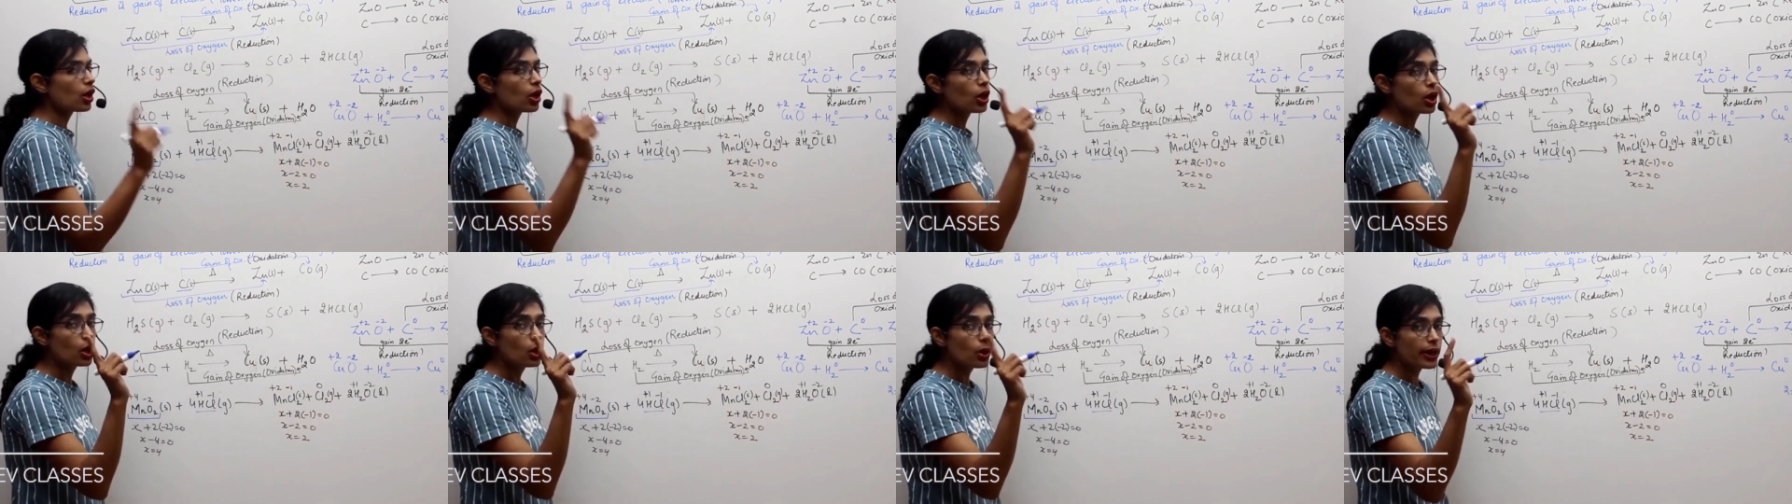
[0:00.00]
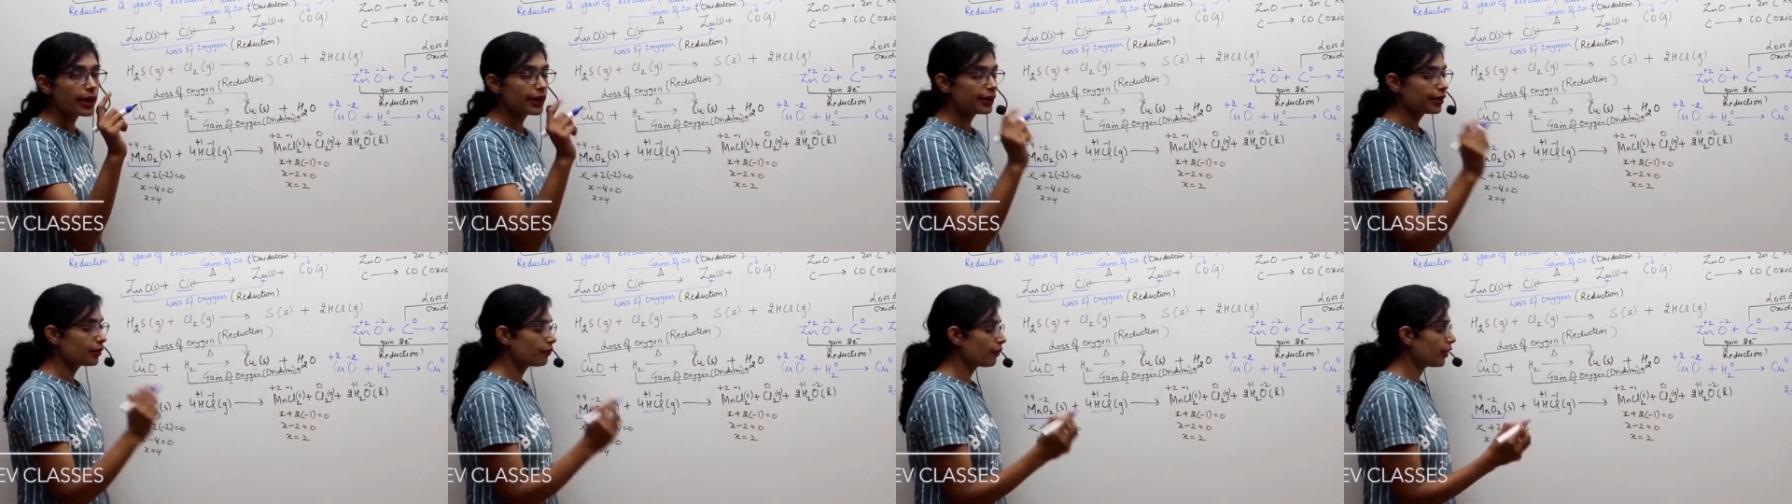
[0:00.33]

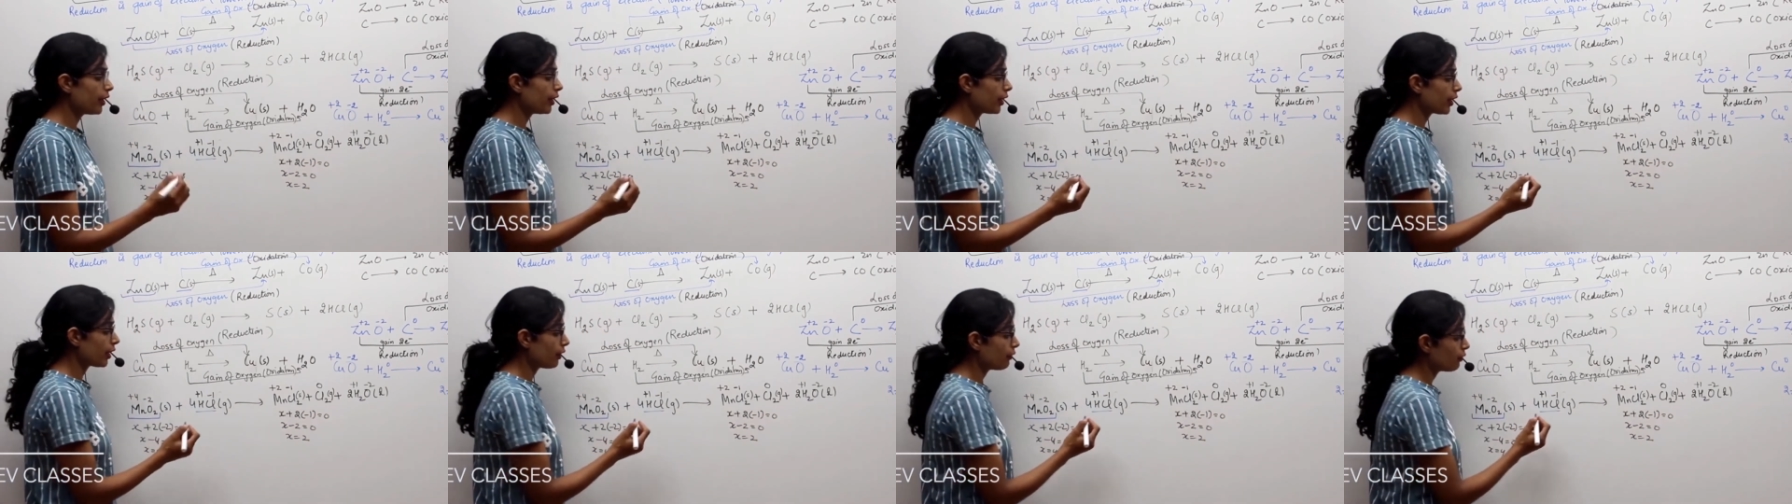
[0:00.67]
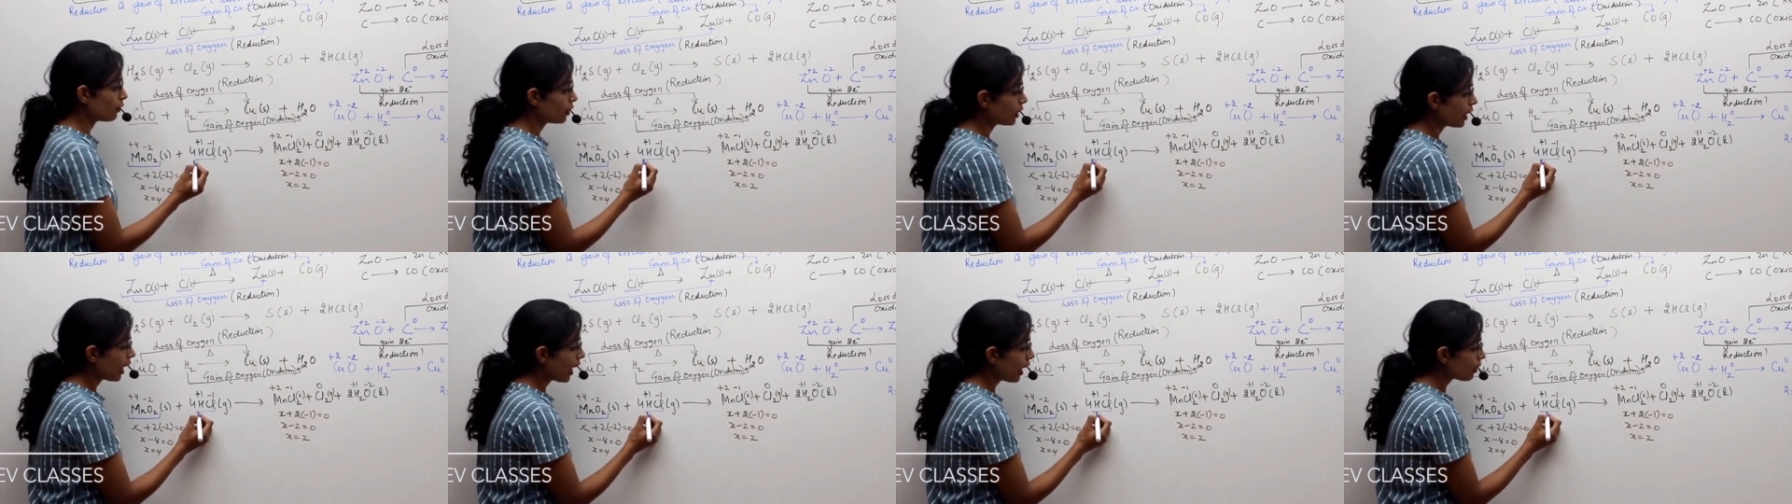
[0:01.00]
Look at it very
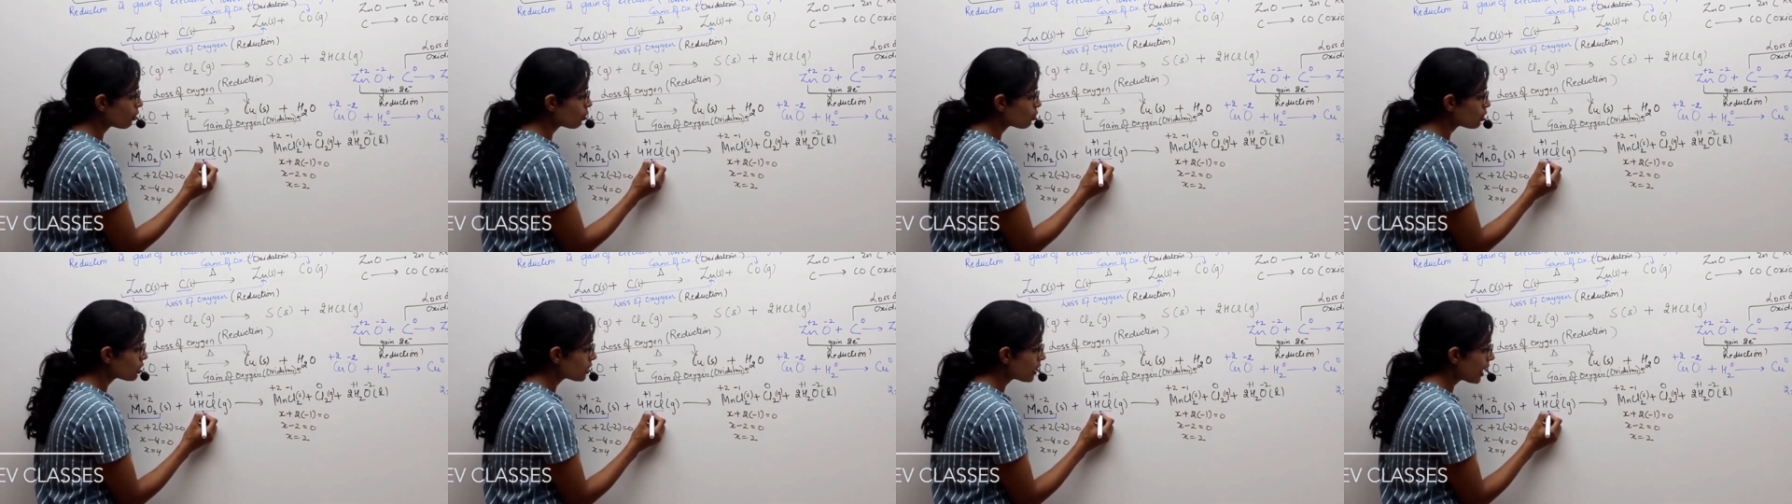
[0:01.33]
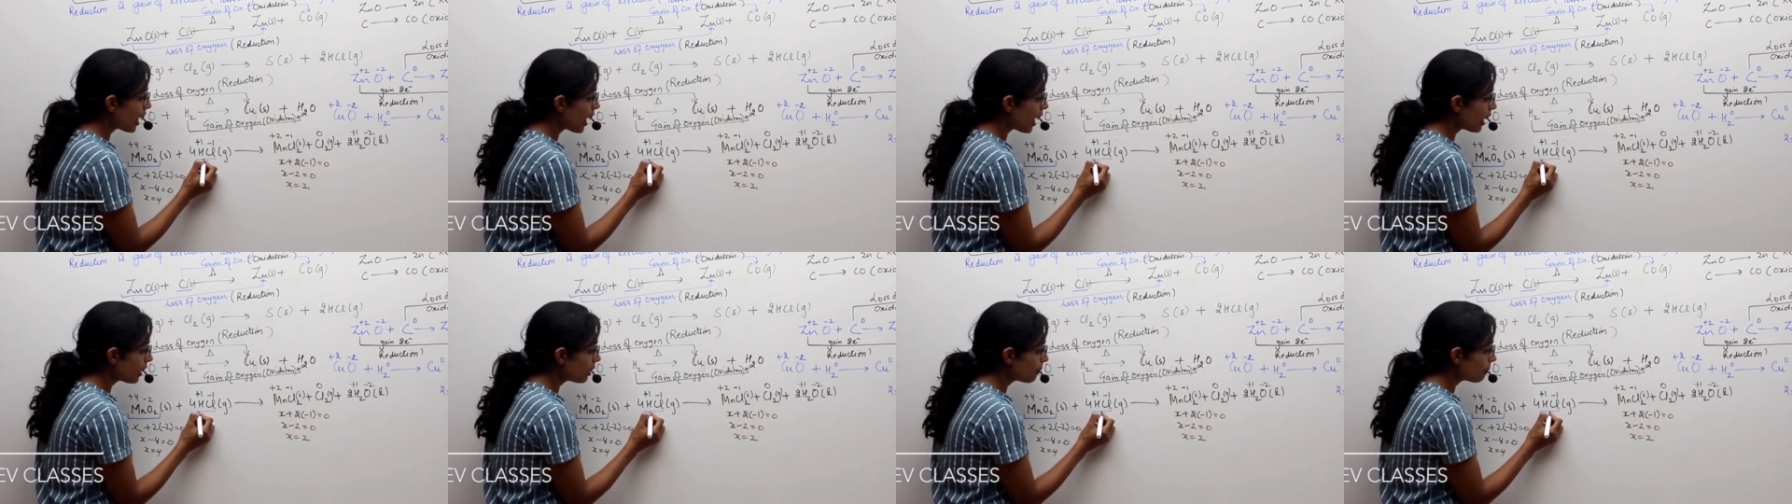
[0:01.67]
carefully. Hydrogen
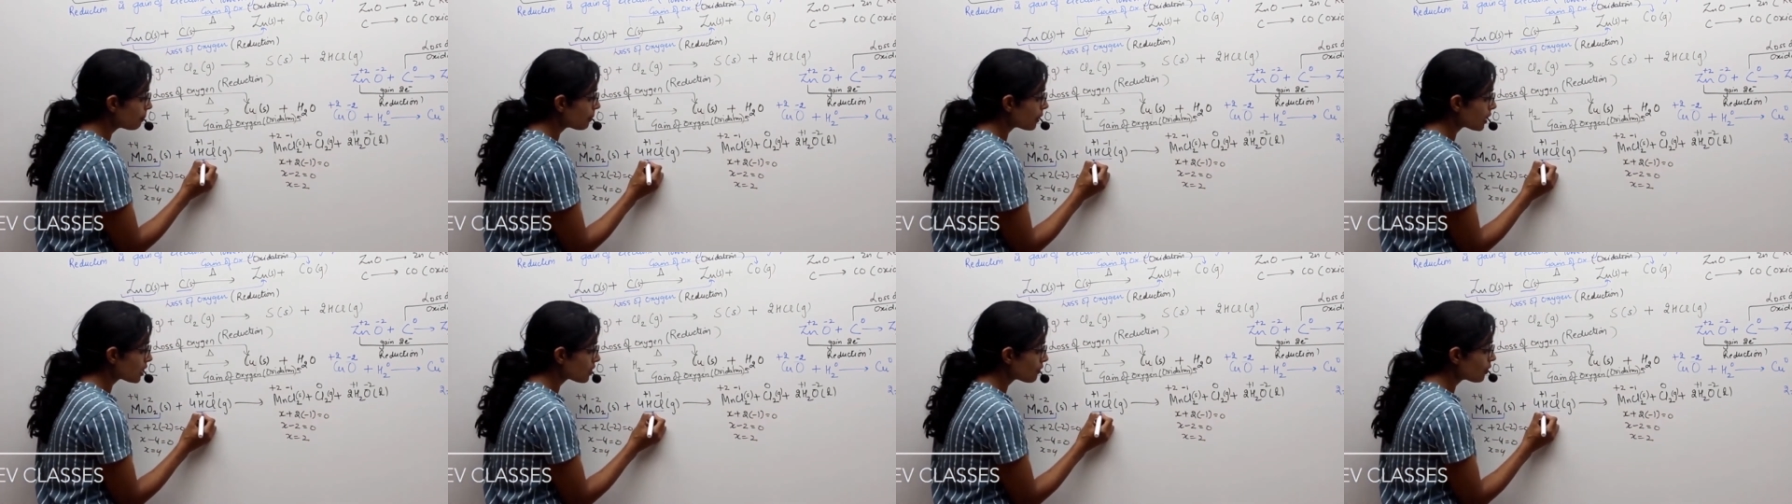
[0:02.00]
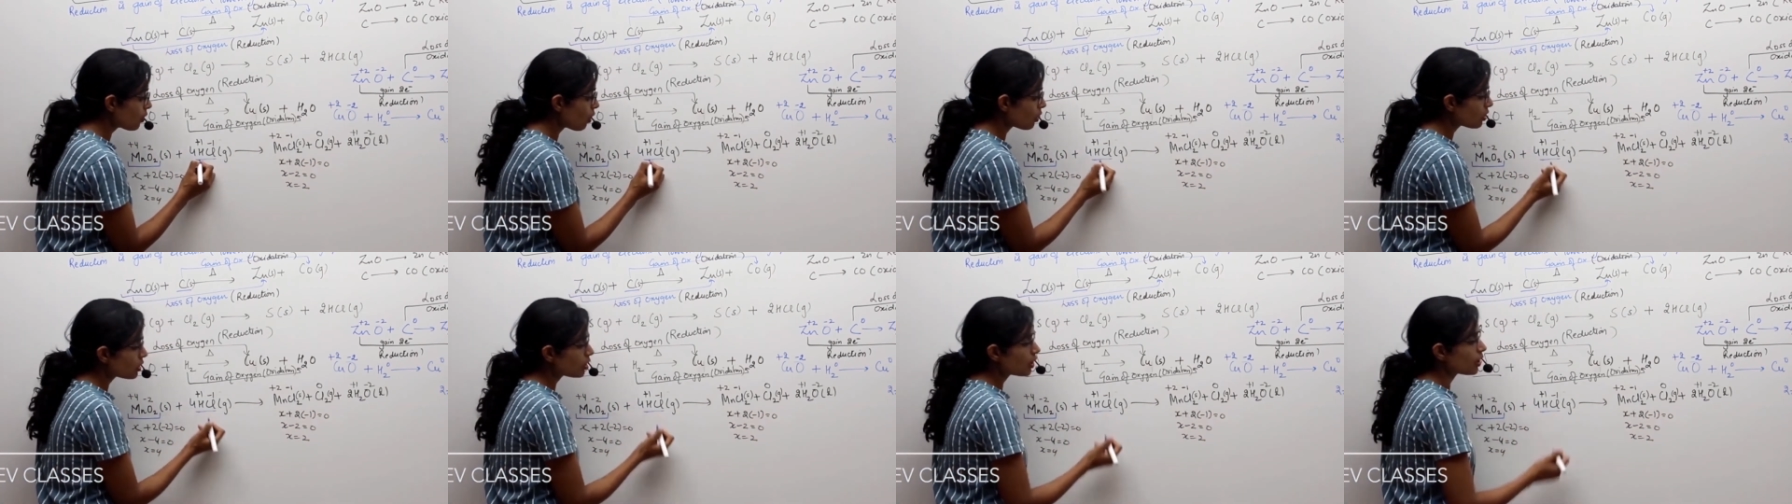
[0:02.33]
had a
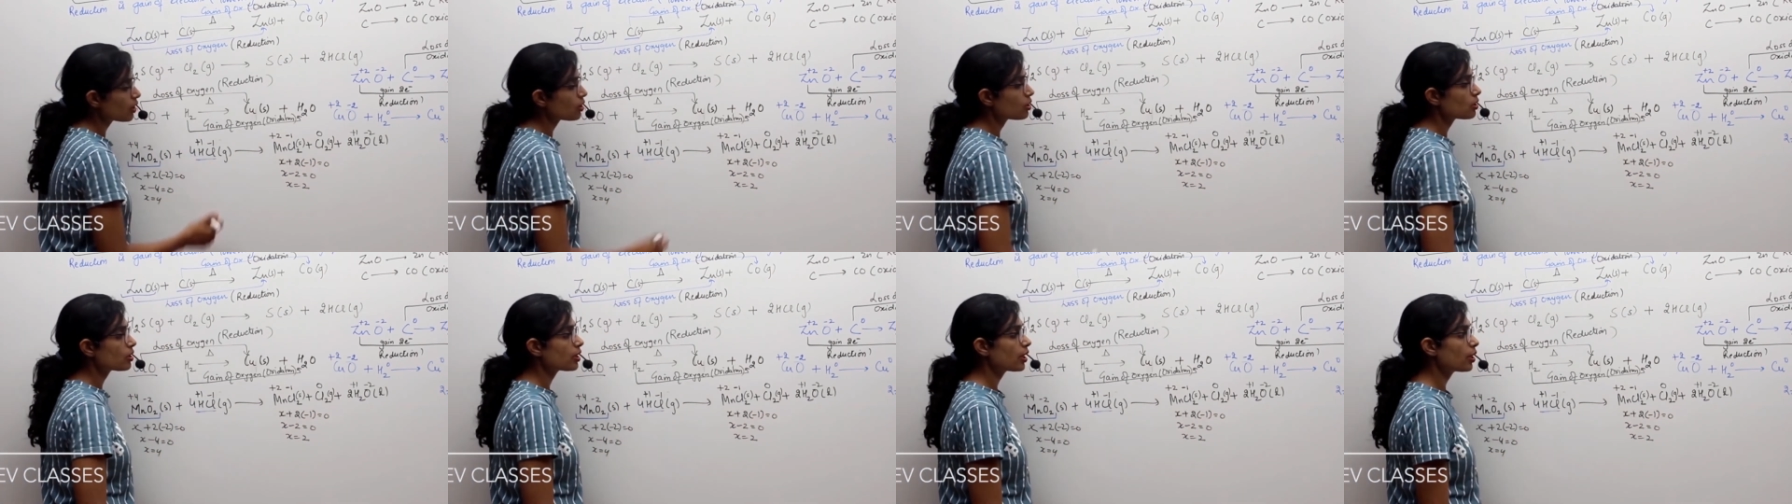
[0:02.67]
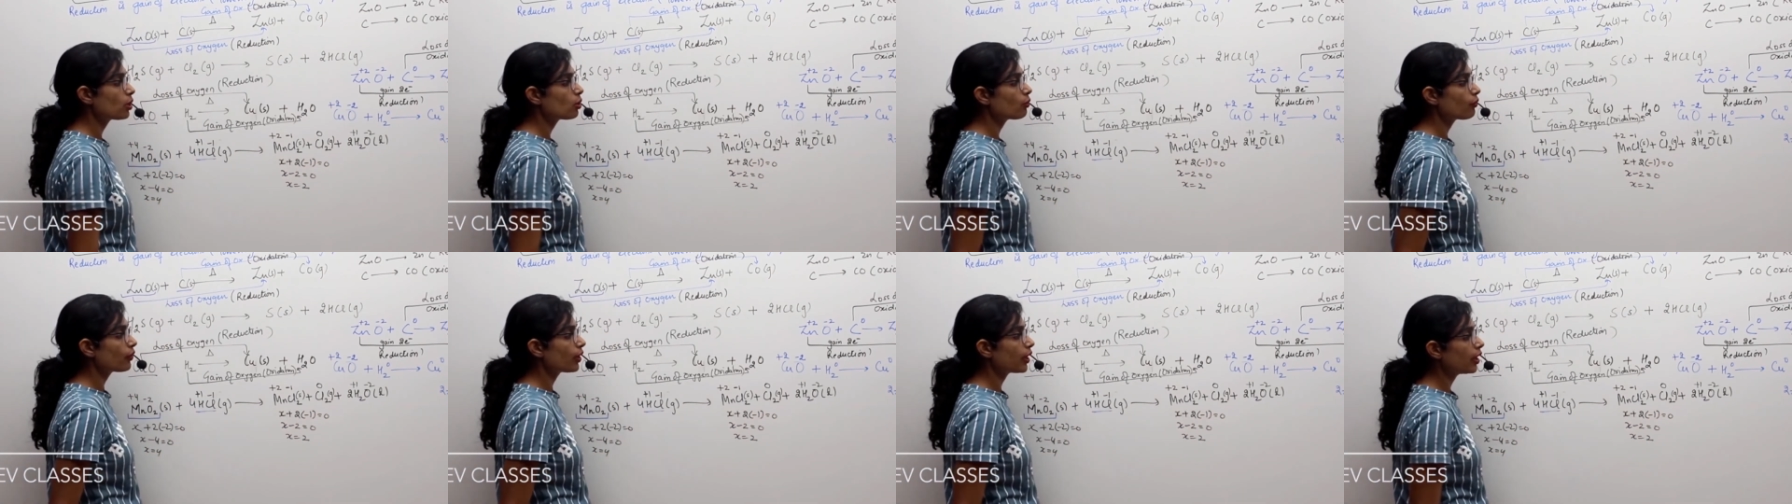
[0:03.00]
+1 oxidation
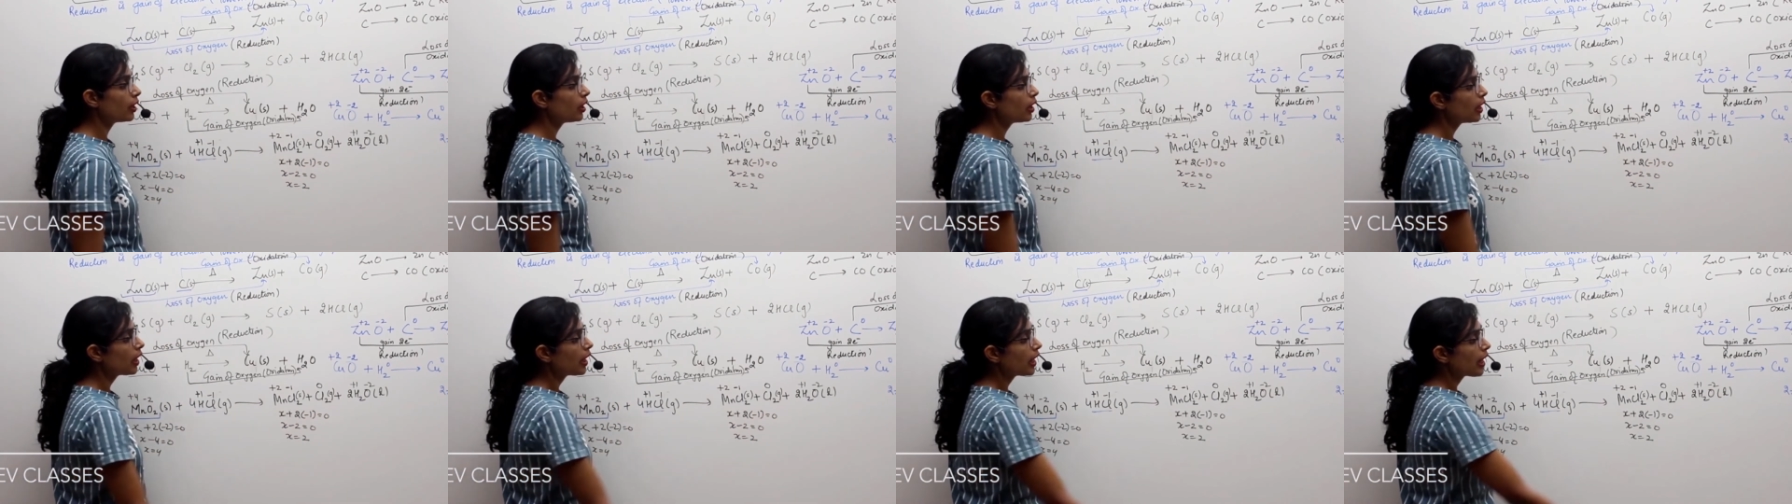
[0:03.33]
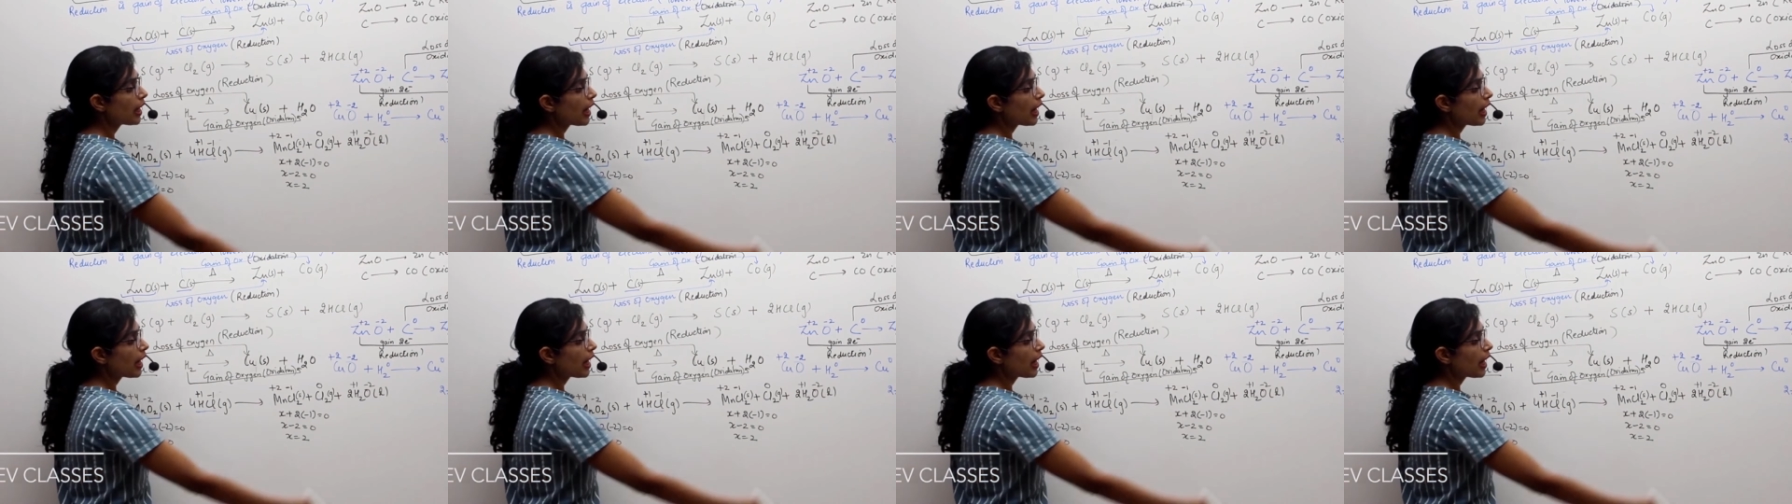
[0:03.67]
state over here